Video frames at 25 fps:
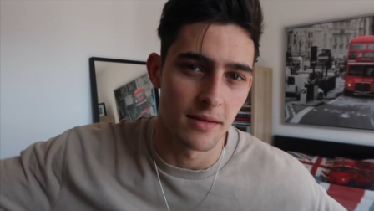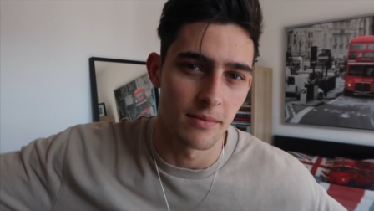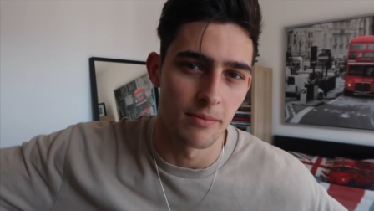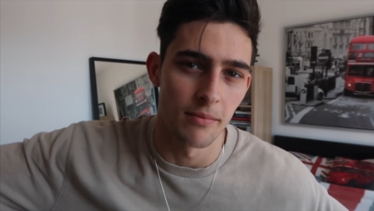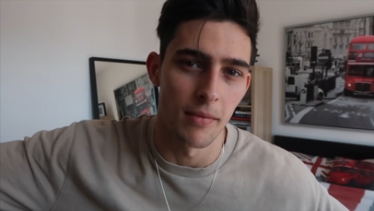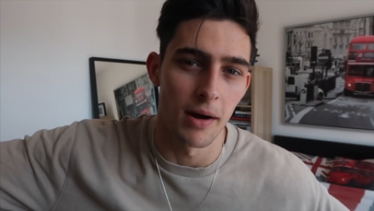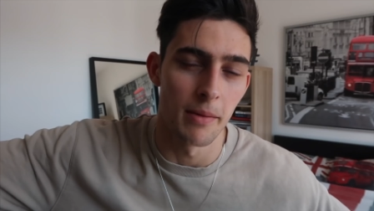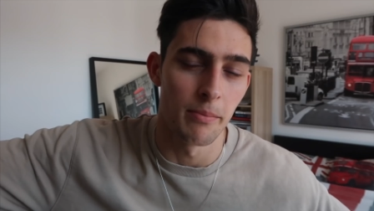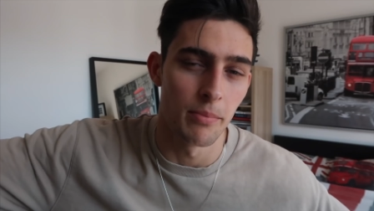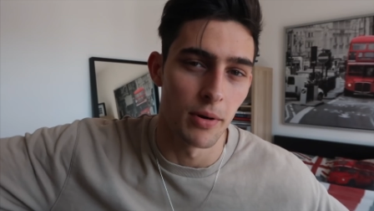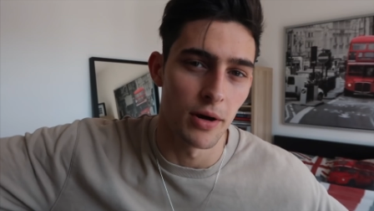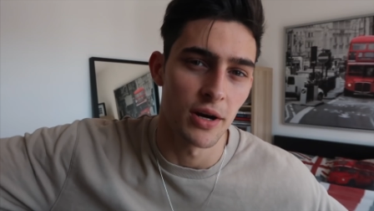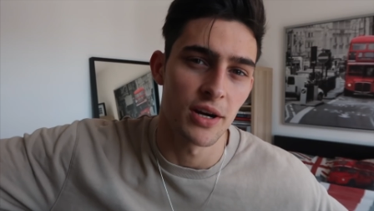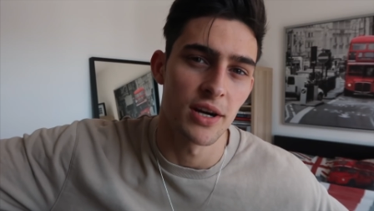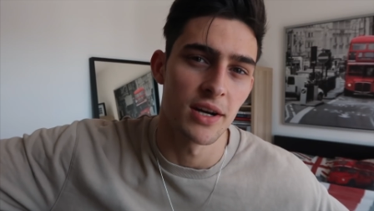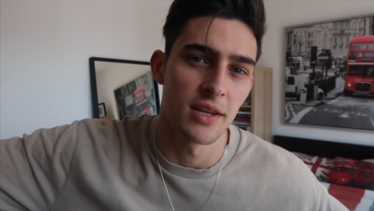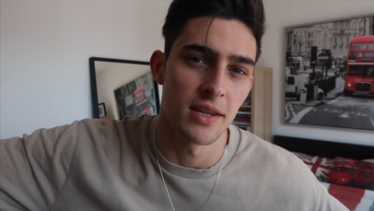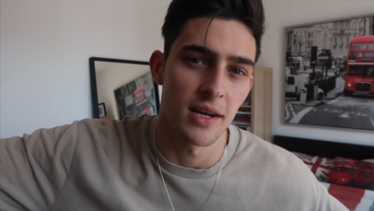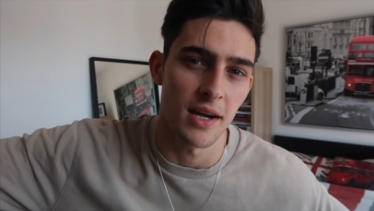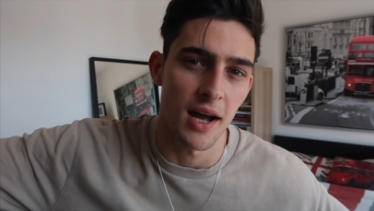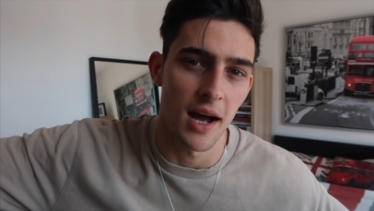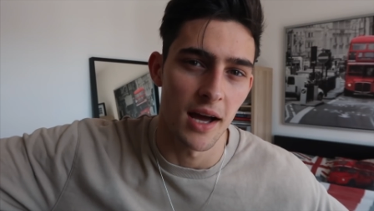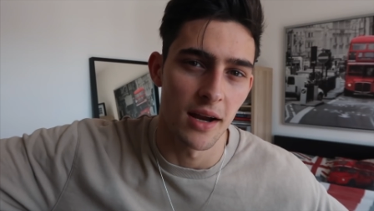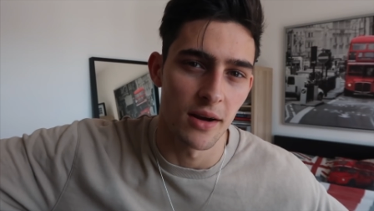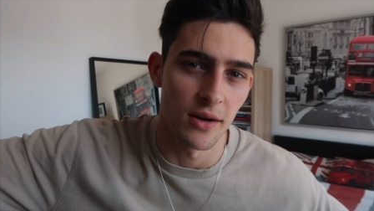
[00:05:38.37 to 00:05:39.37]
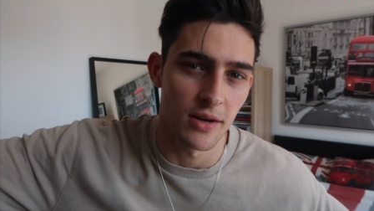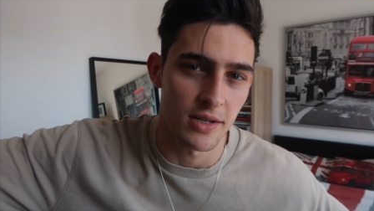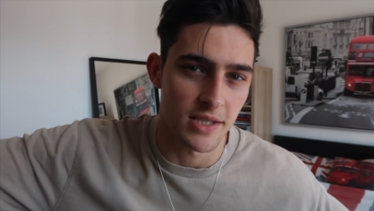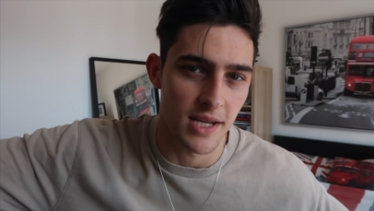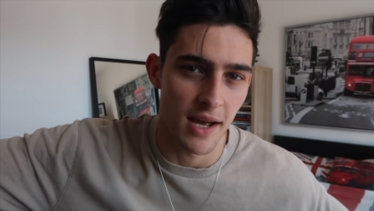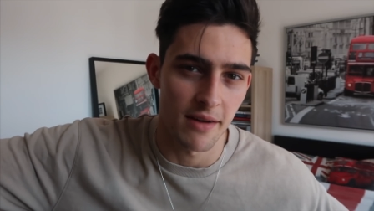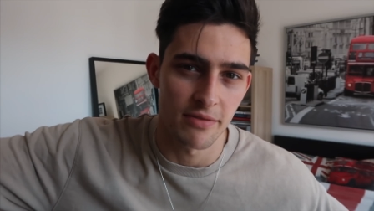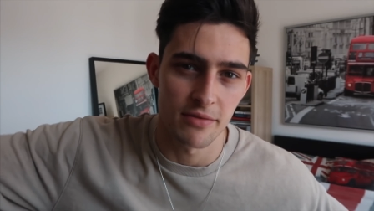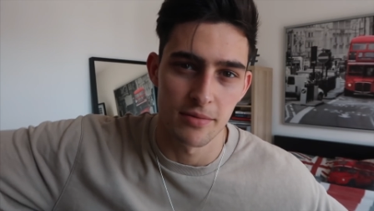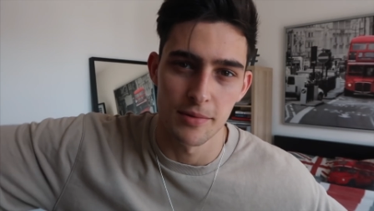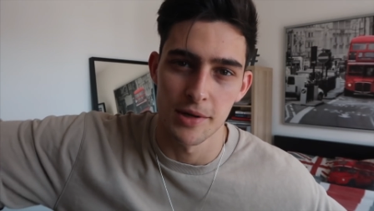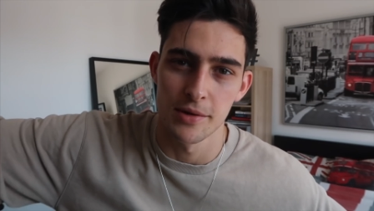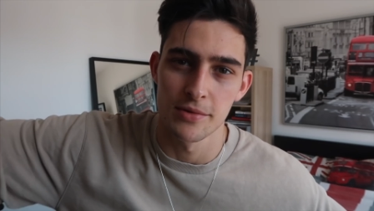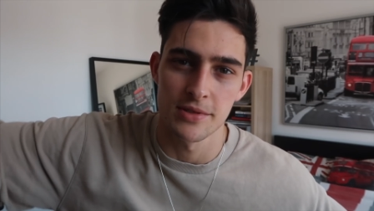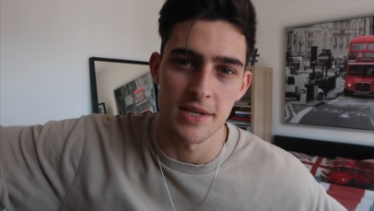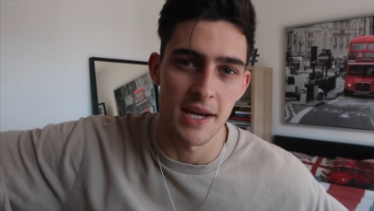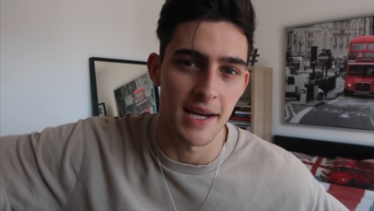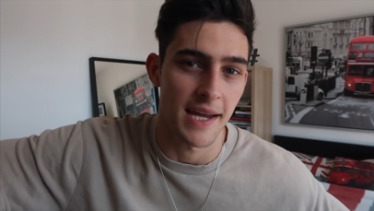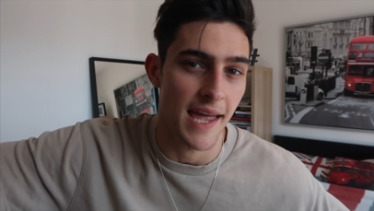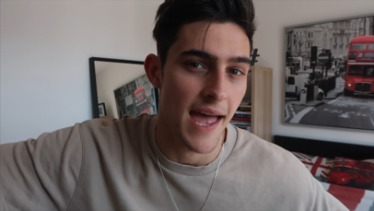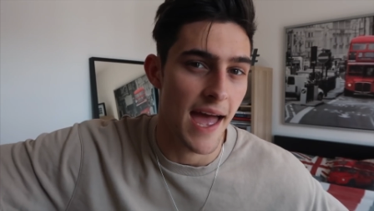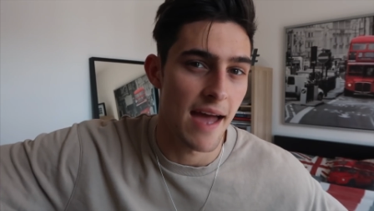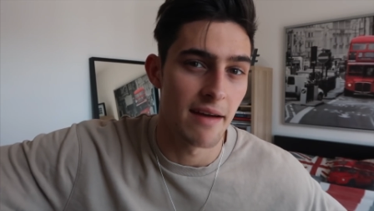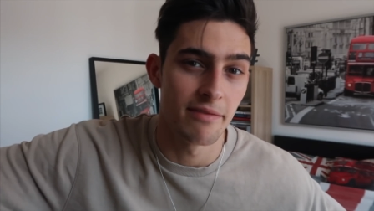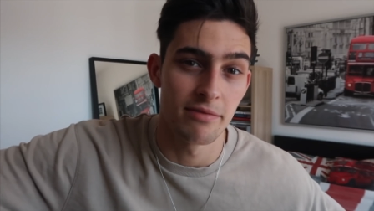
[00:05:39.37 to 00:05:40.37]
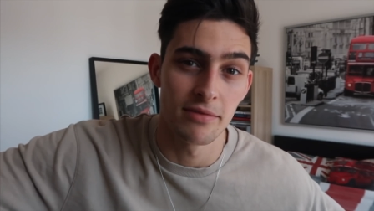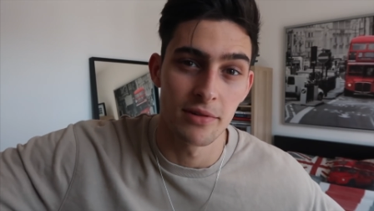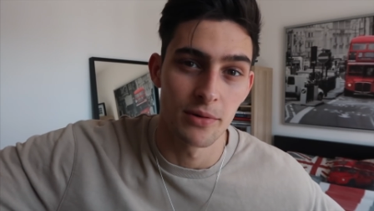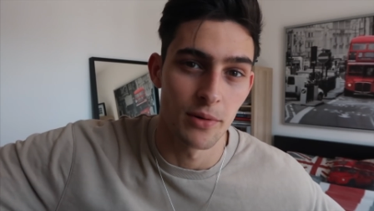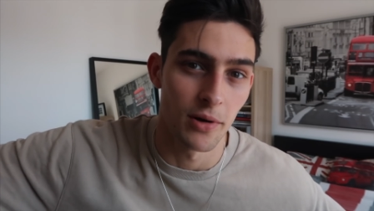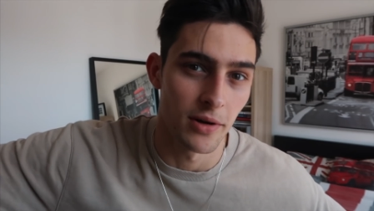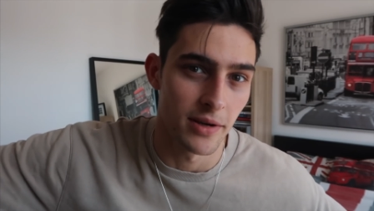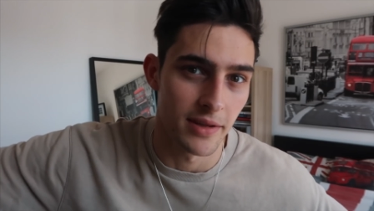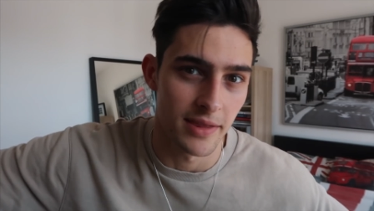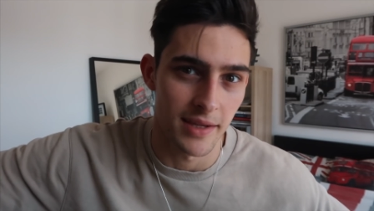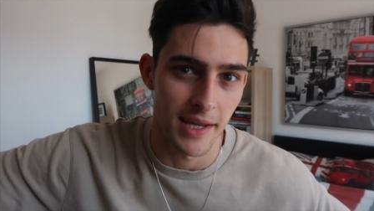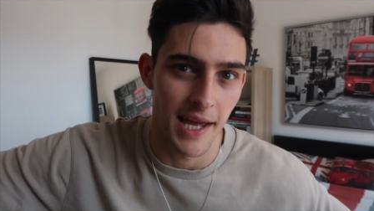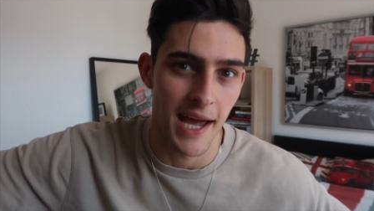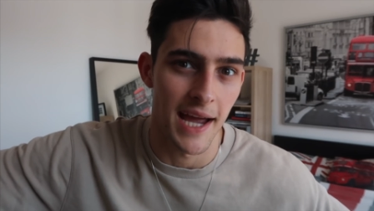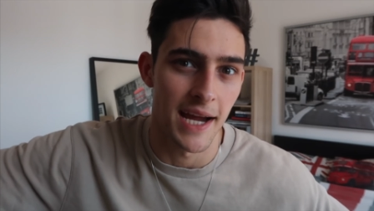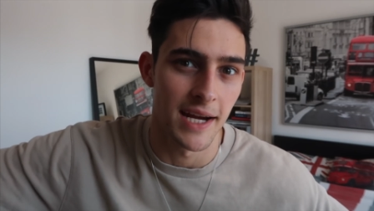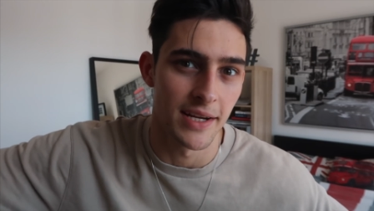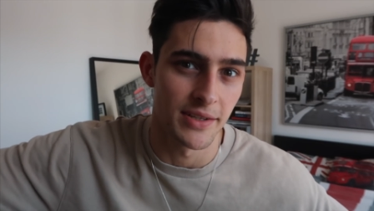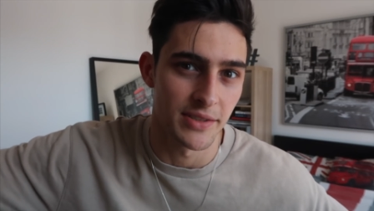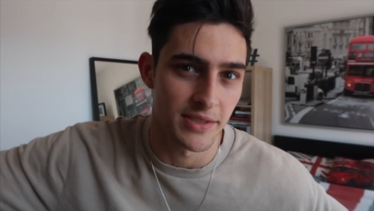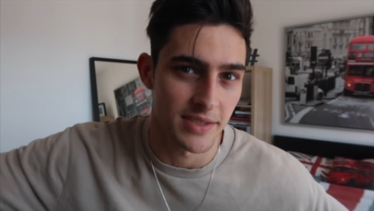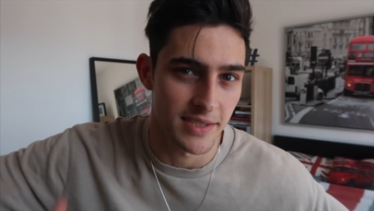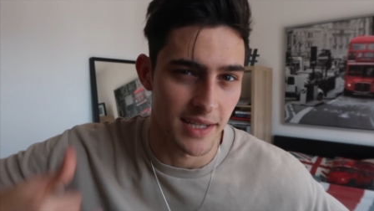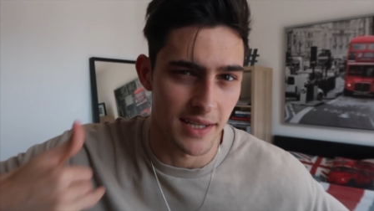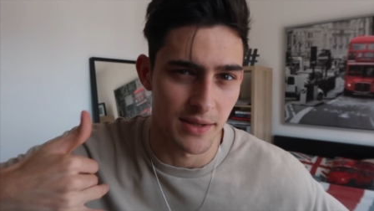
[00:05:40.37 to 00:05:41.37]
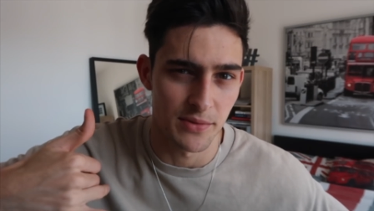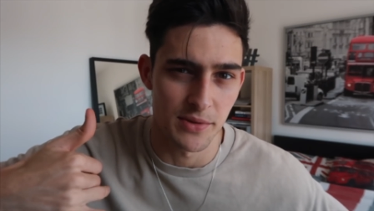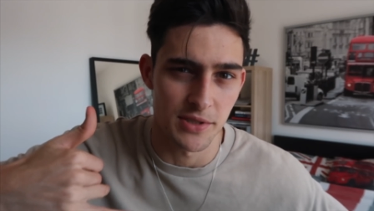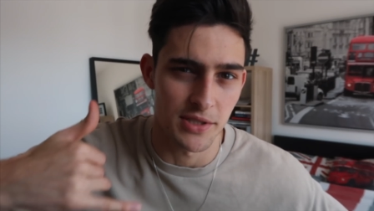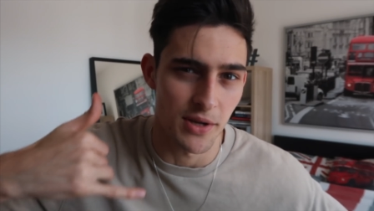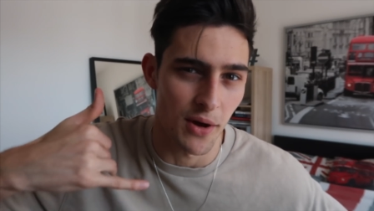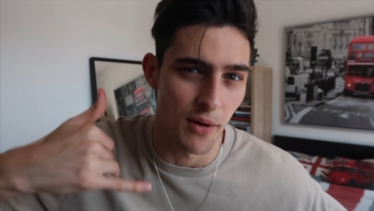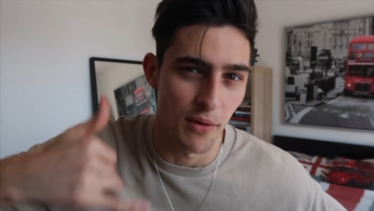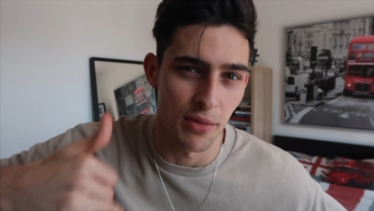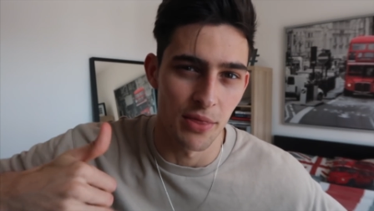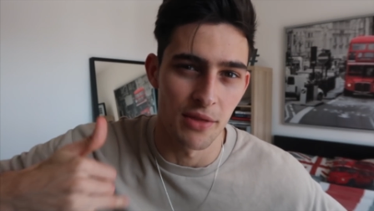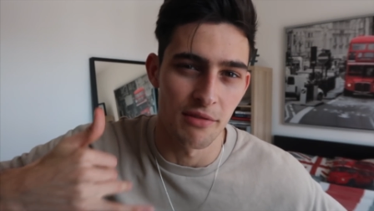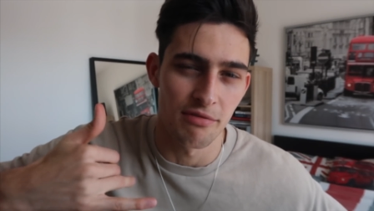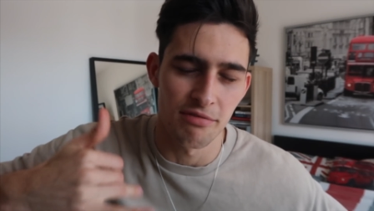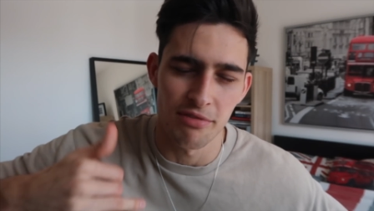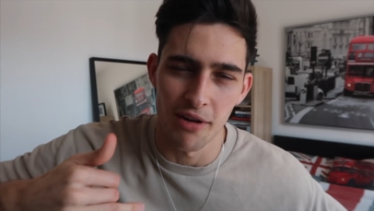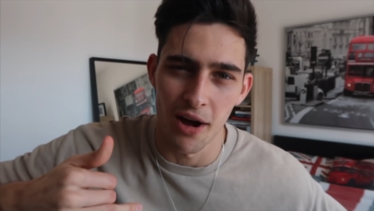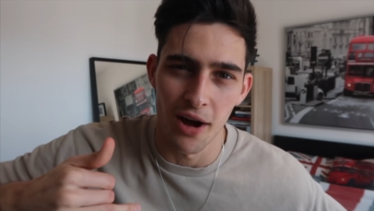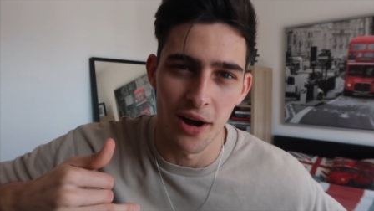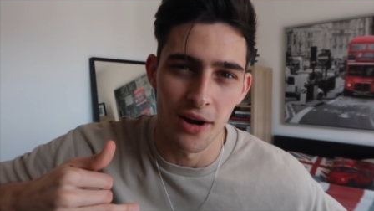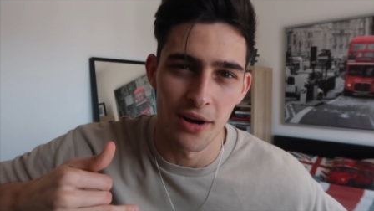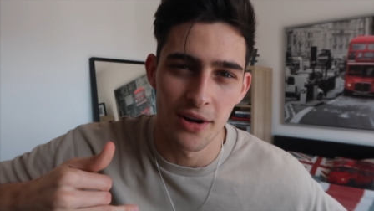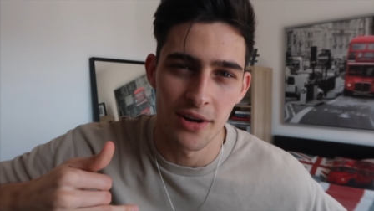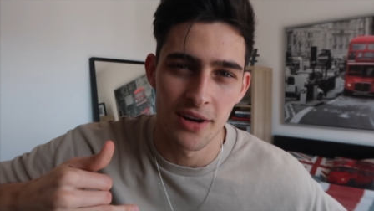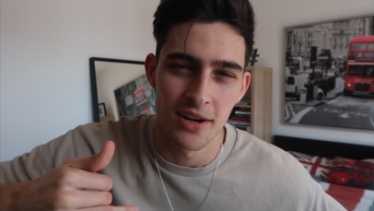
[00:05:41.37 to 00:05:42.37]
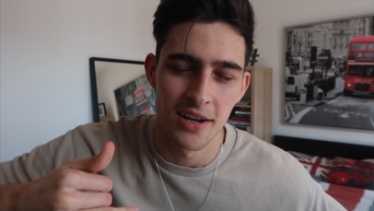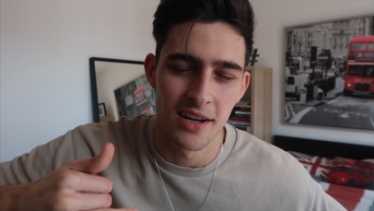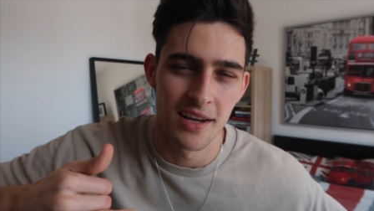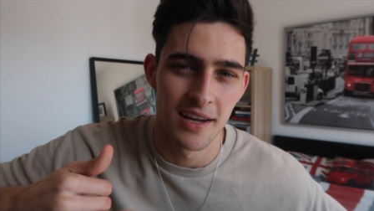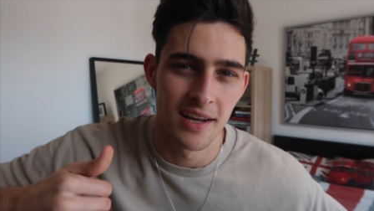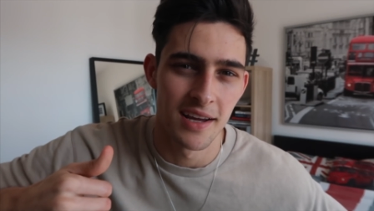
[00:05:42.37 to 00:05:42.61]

my booker, the guy that looks after me, it was like everyone in the agency was on the phone